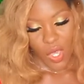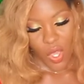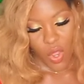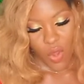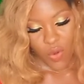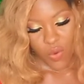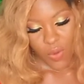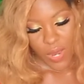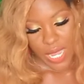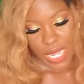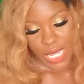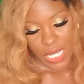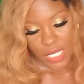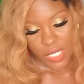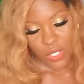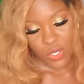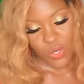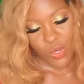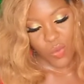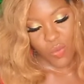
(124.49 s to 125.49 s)
All
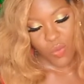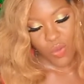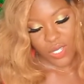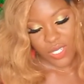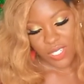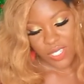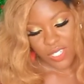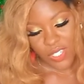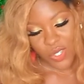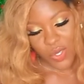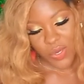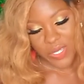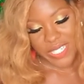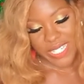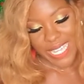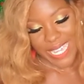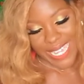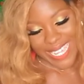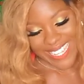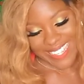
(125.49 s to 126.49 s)
right, so what's your
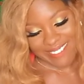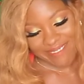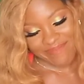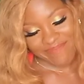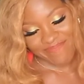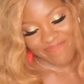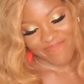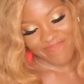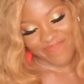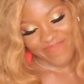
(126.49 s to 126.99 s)
name?